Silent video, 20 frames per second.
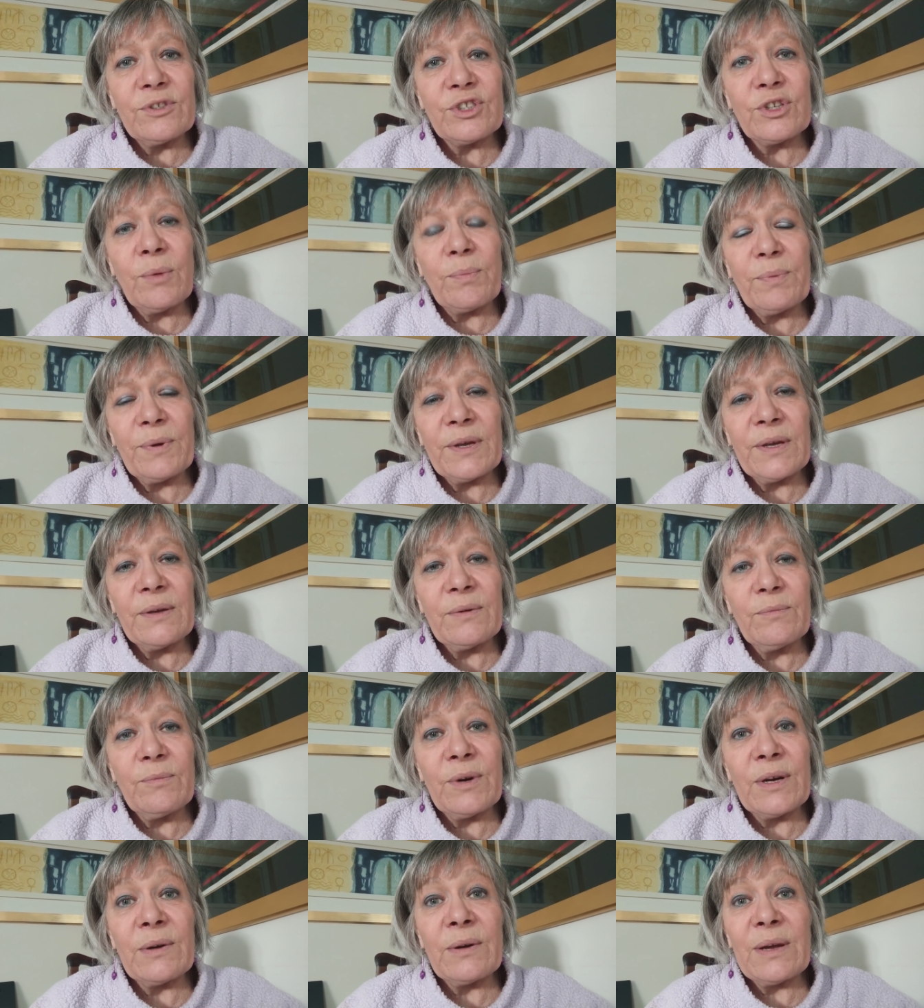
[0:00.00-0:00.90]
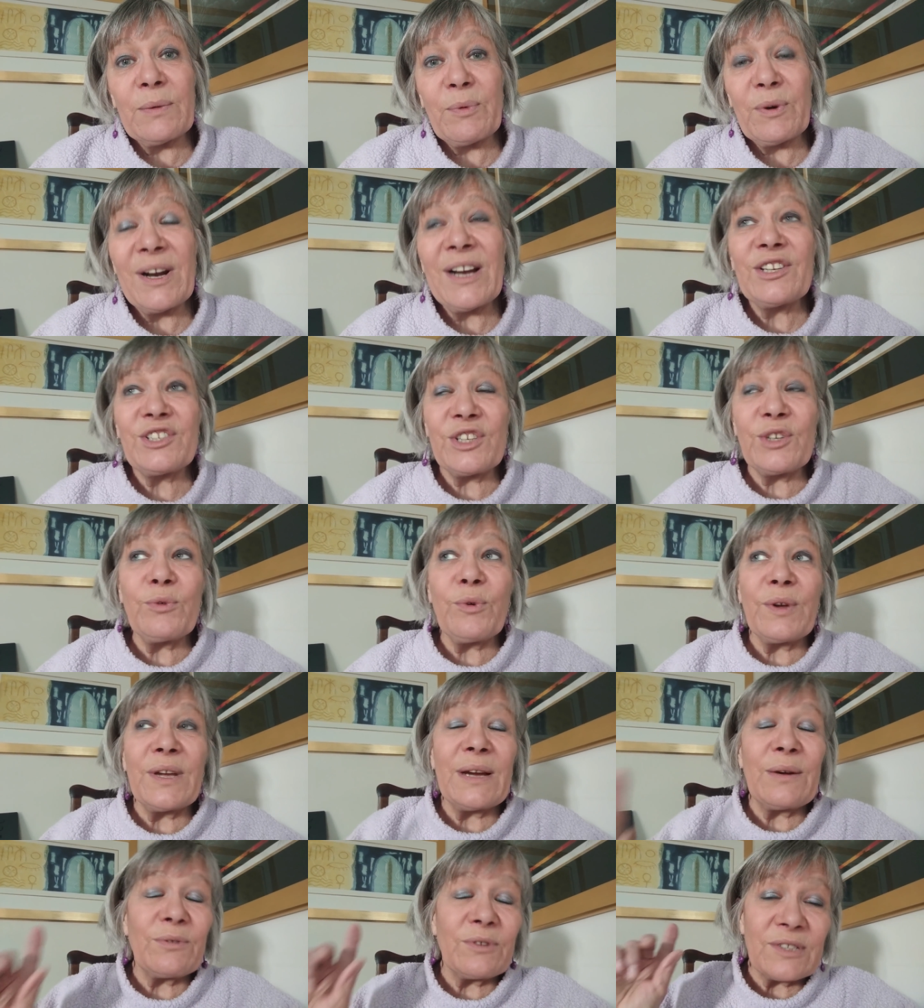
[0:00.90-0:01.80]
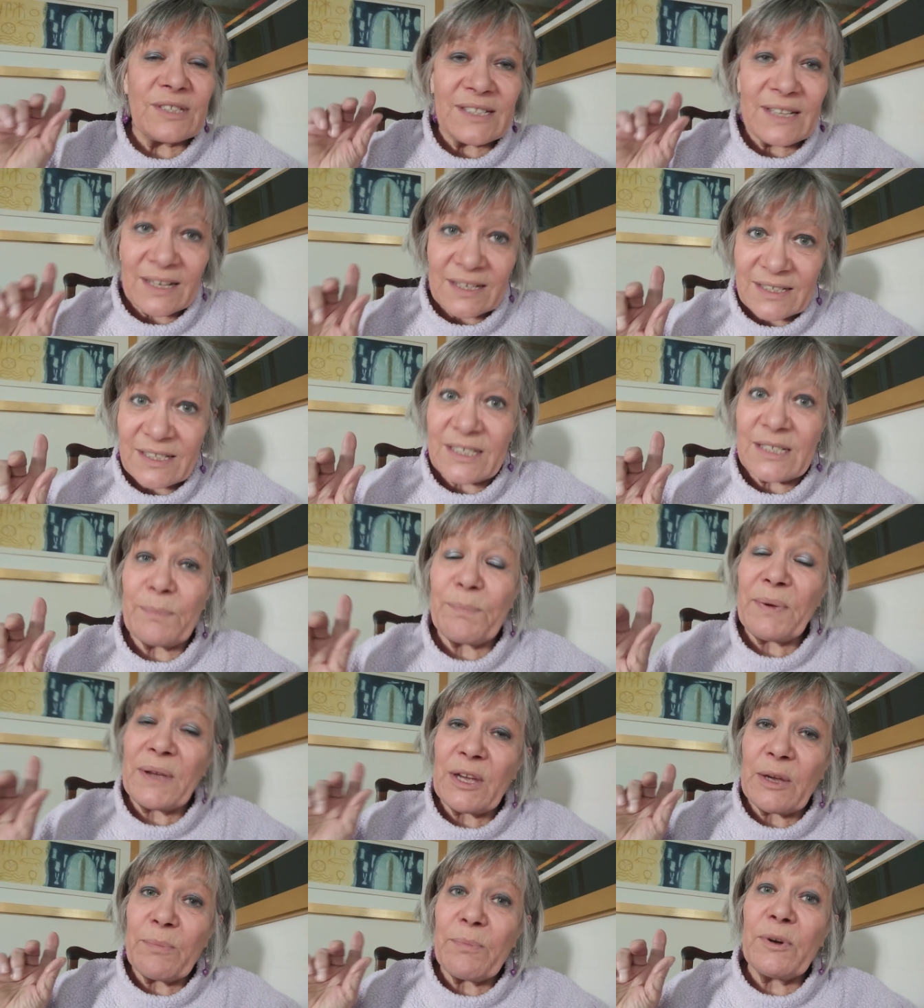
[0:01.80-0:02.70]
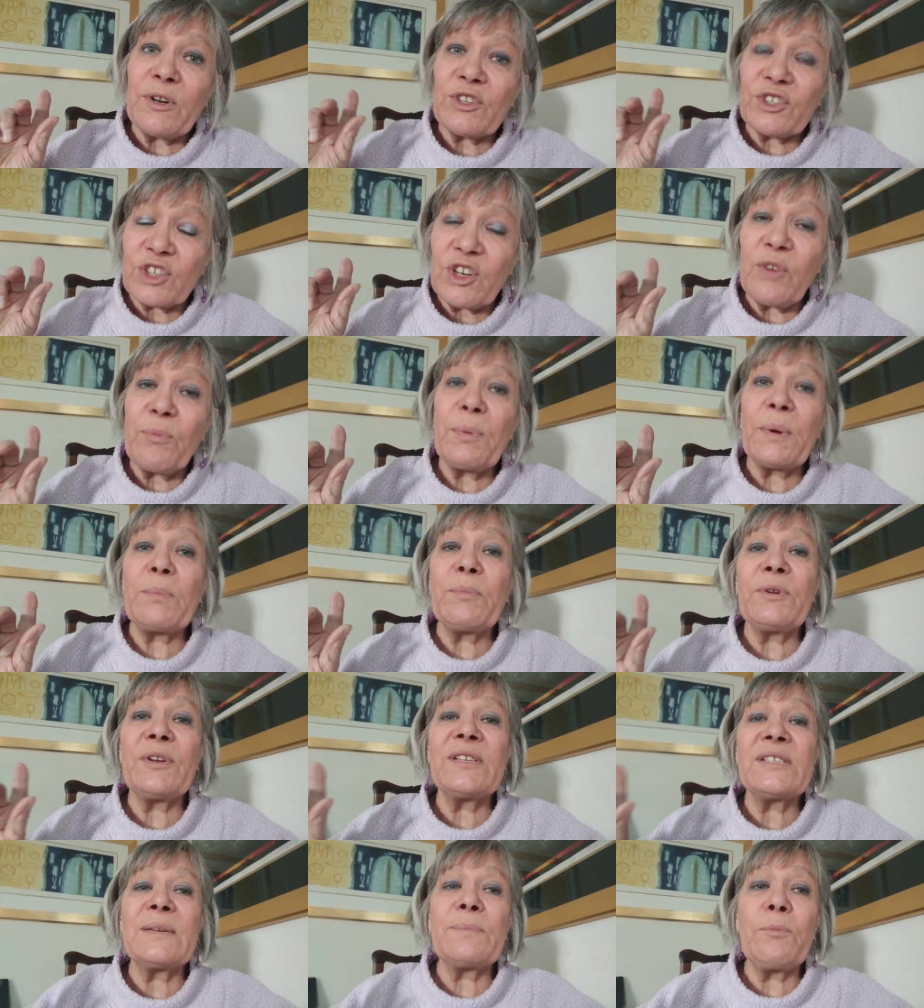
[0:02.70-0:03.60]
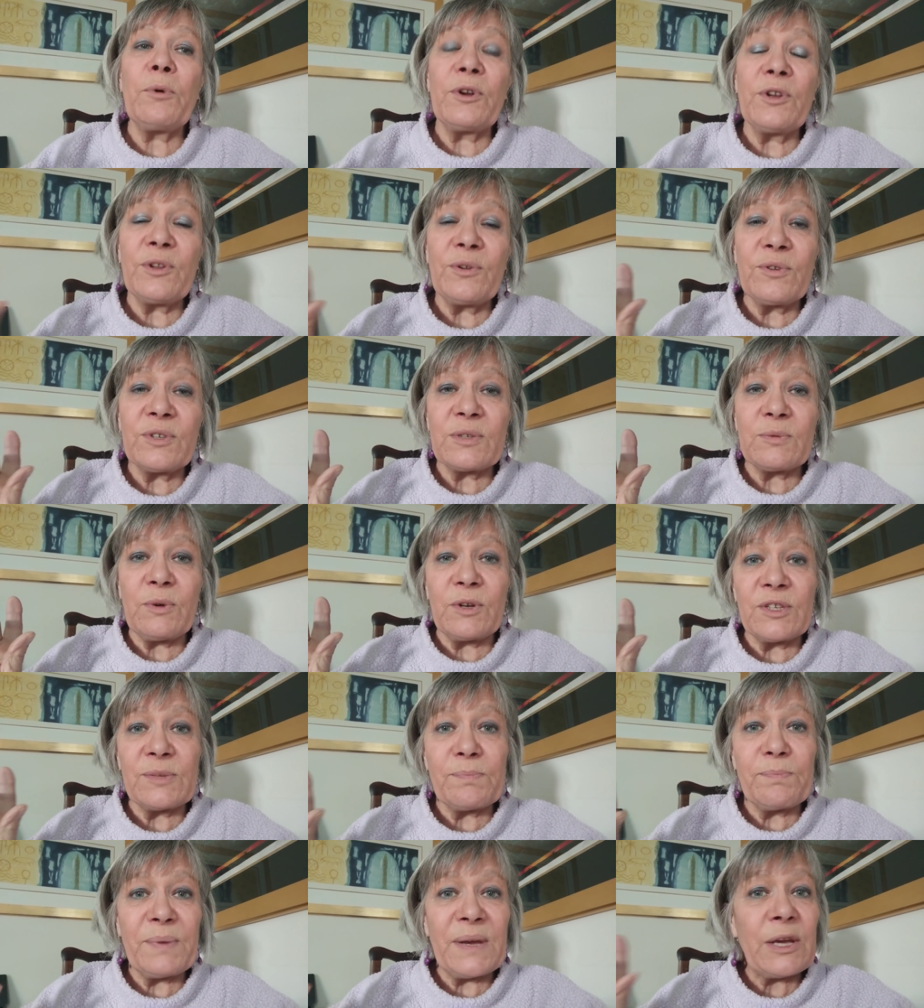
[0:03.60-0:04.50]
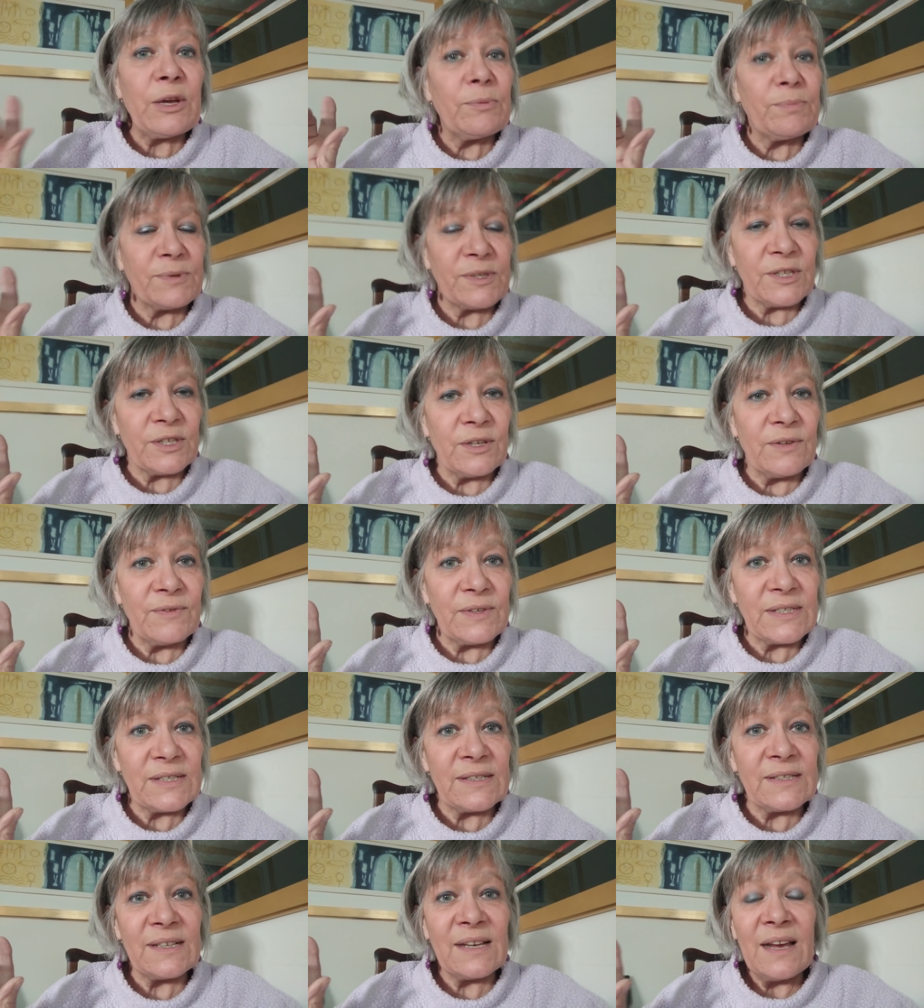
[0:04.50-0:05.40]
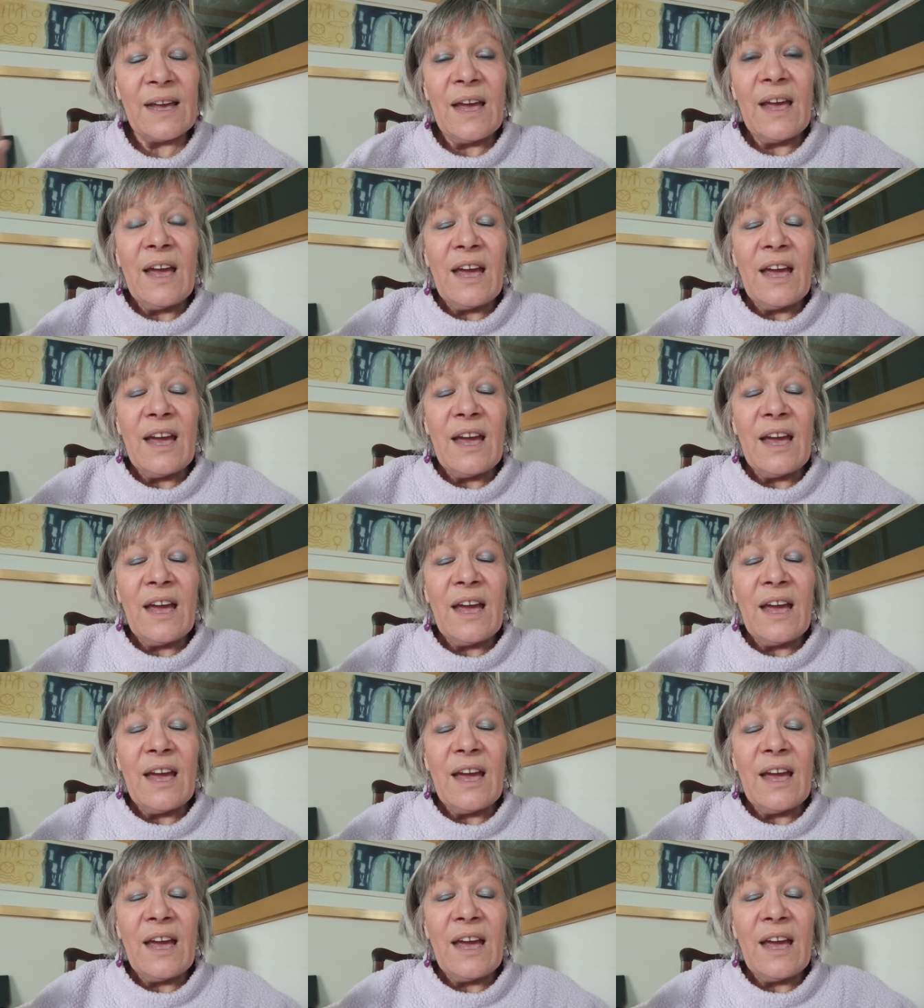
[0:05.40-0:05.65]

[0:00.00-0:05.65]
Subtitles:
shopping. We're actually going out on Saturday to pick up our shopping, but it's one of those pick-up services.